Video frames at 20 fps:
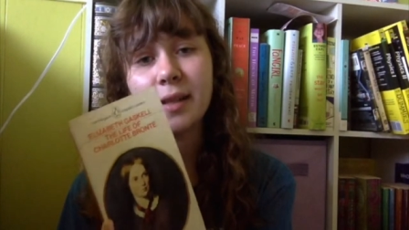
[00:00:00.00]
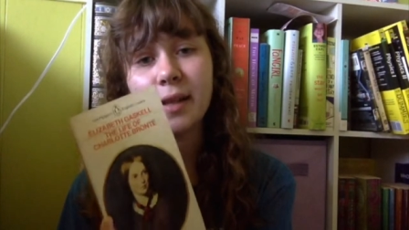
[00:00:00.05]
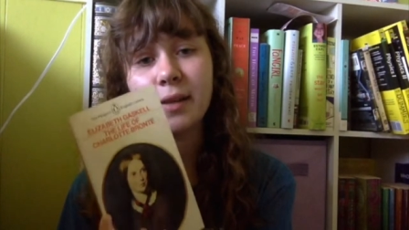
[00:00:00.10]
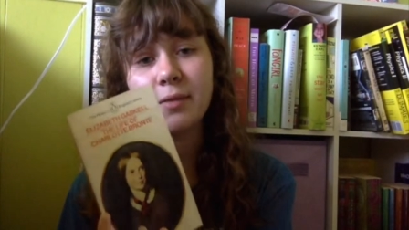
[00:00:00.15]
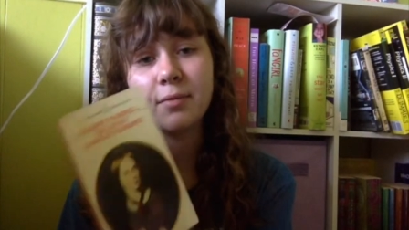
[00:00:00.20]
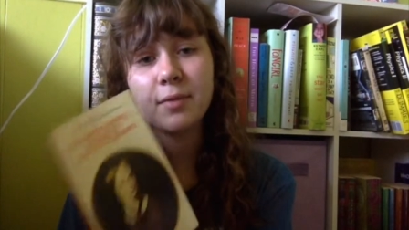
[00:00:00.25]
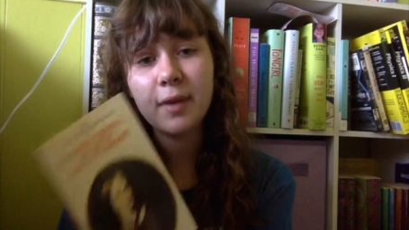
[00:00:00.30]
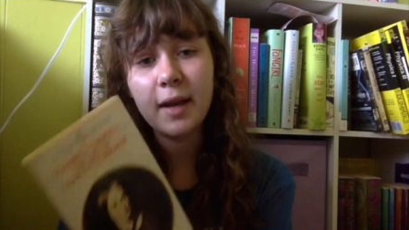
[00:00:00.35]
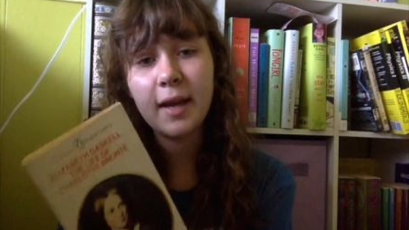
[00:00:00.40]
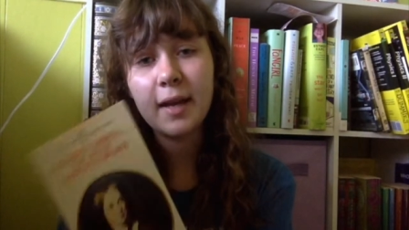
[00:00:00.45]

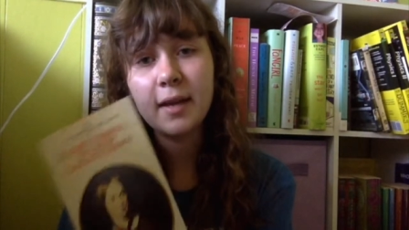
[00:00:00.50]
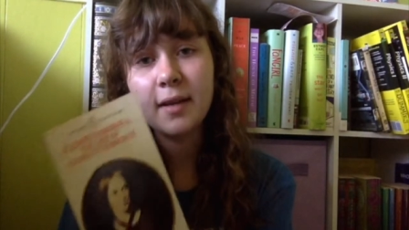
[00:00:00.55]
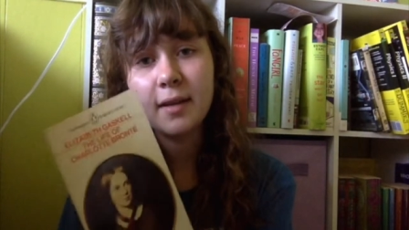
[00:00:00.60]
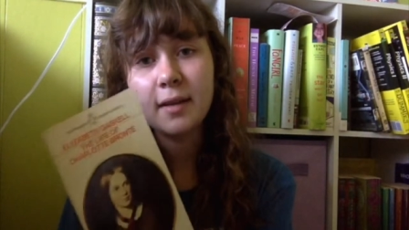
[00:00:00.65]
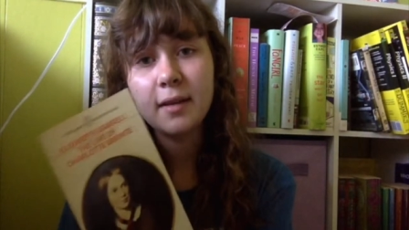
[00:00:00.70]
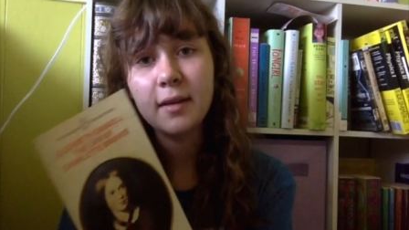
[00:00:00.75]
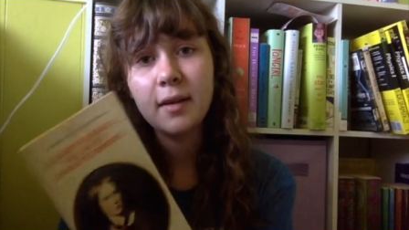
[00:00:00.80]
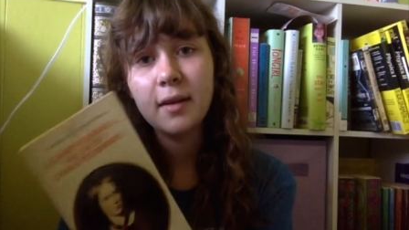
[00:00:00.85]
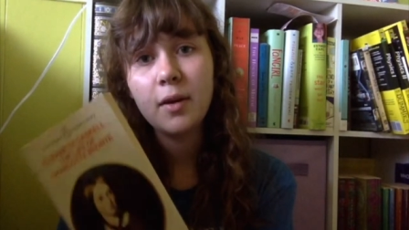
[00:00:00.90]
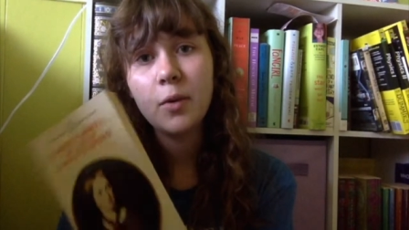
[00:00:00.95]
I've
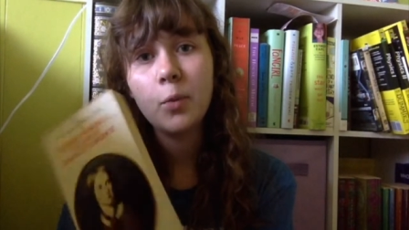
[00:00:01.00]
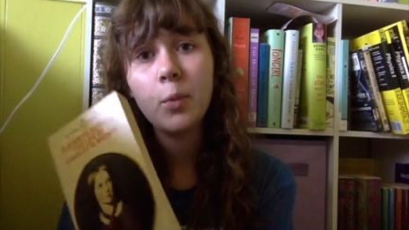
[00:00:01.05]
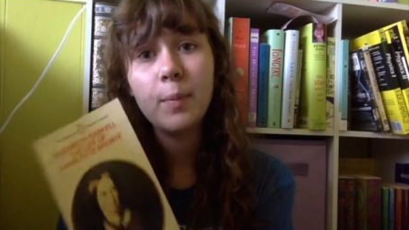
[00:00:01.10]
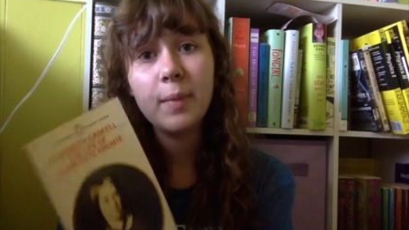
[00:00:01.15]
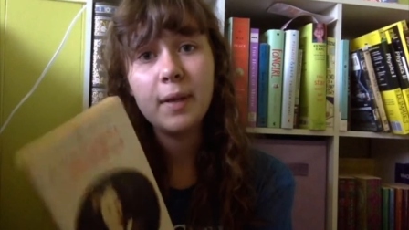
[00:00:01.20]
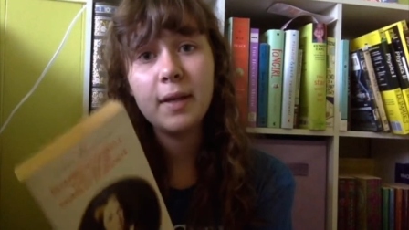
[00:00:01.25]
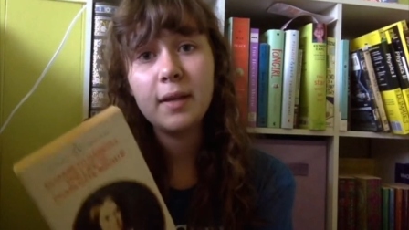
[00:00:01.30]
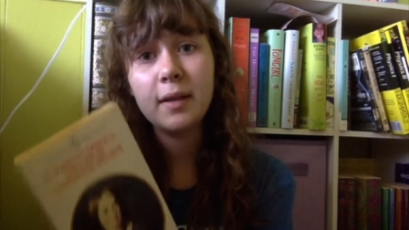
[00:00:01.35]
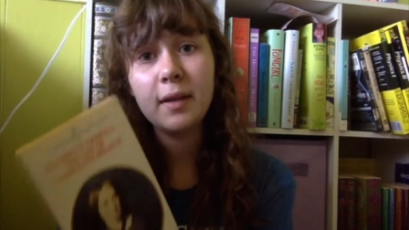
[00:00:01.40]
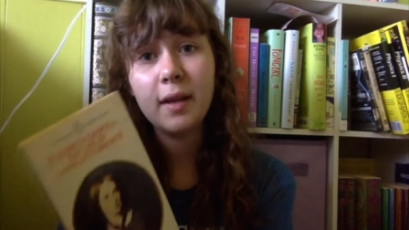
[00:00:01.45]
read
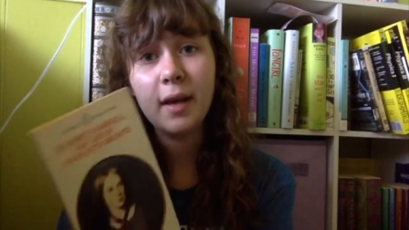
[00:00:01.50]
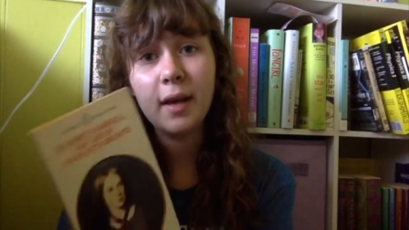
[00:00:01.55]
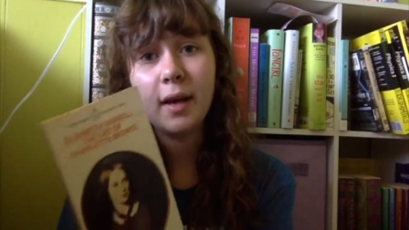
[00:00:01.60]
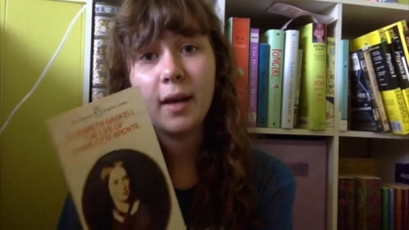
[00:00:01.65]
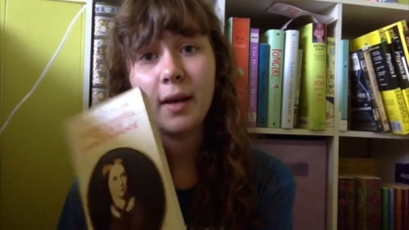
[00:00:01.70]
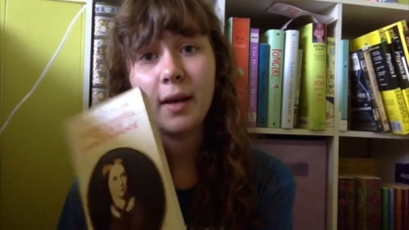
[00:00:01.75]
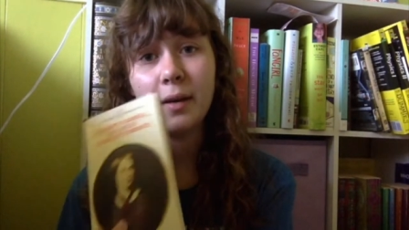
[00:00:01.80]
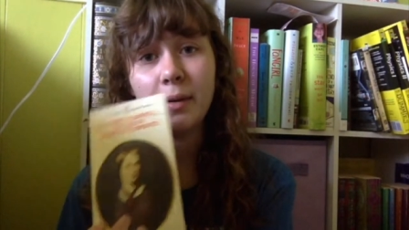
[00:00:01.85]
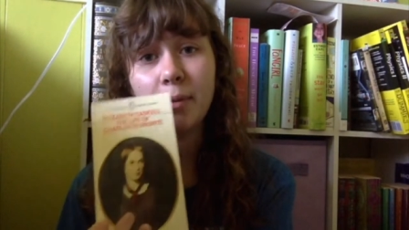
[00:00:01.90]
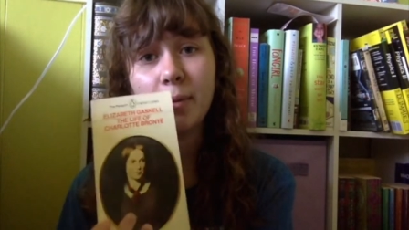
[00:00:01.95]
Women,
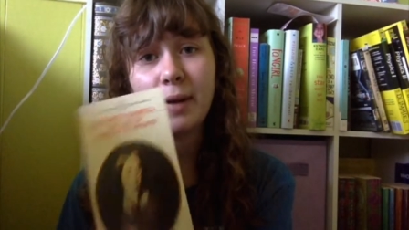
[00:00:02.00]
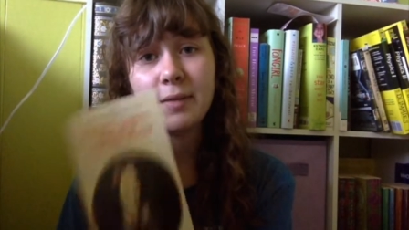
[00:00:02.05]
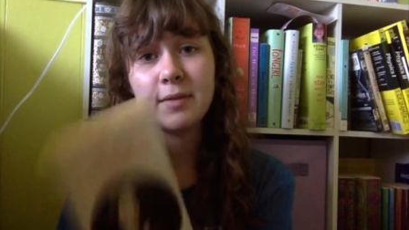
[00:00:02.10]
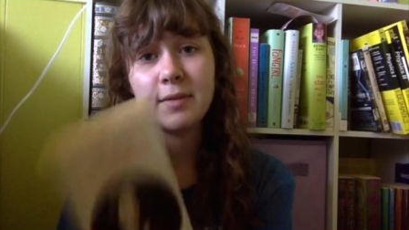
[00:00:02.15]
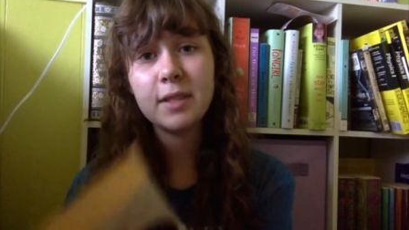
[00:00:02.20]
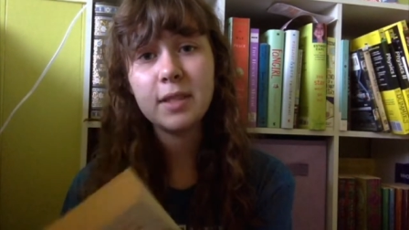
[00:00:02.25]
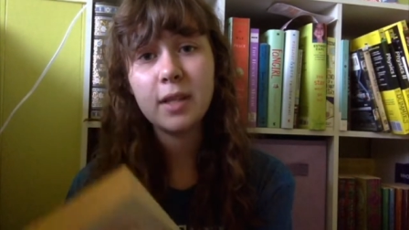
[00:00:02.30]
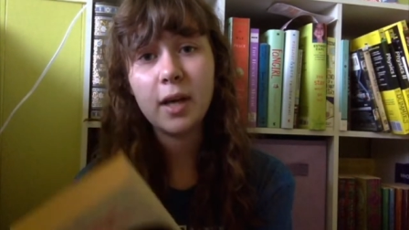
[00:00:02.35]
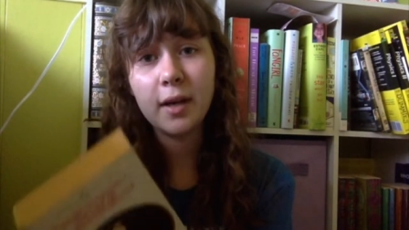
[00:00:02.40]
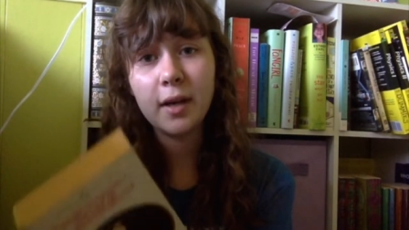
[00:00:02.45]
uh, Wives
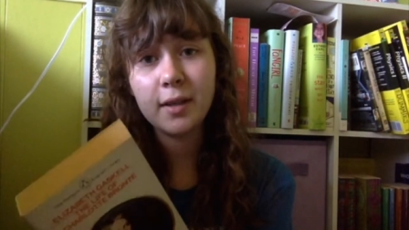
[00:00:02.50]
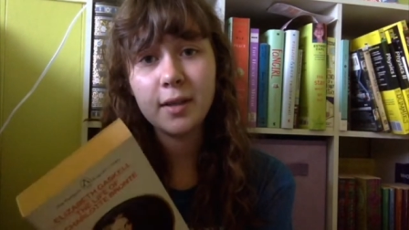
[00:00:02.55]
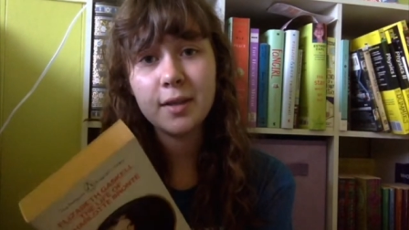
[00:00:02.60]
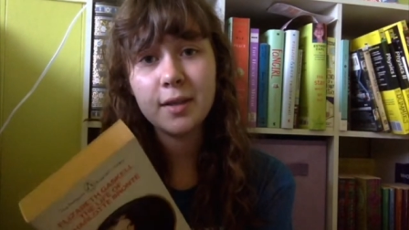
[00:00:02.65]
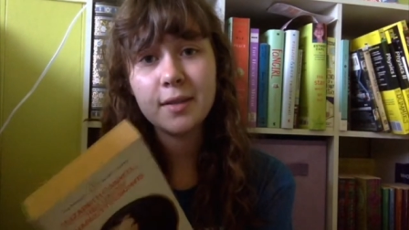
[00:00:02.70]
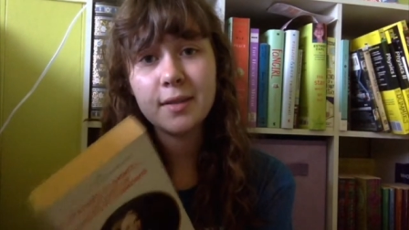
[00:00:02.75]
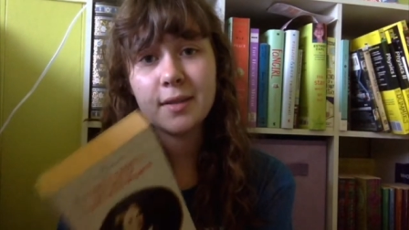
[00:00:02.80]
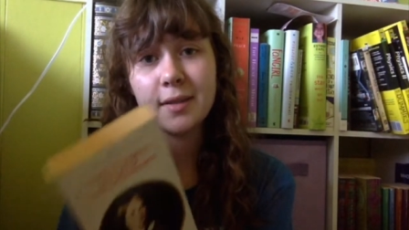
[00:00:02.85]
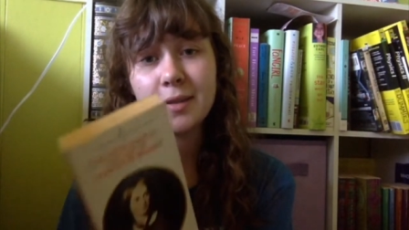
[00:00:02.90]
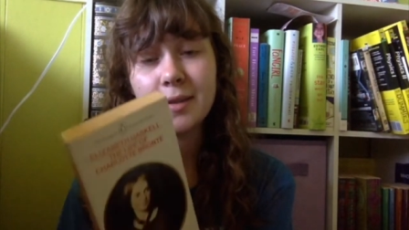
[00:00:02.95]
and
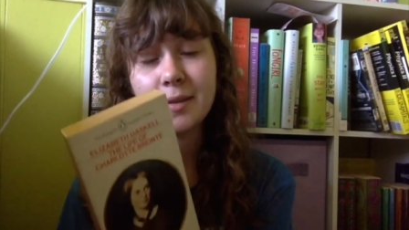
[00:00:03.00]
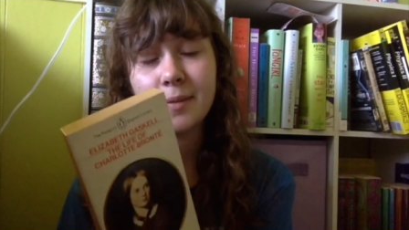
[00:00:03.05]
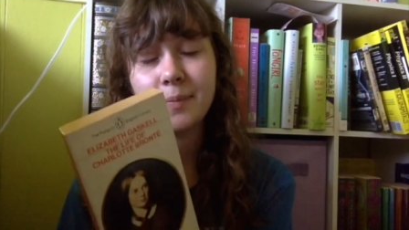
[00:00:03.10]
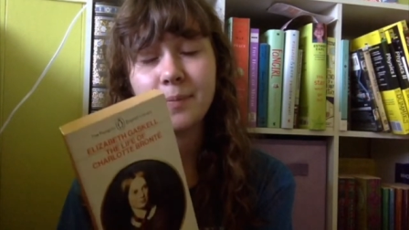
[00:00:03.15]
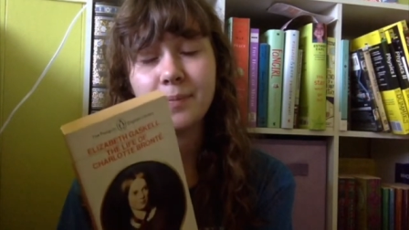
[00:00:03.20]
Daughters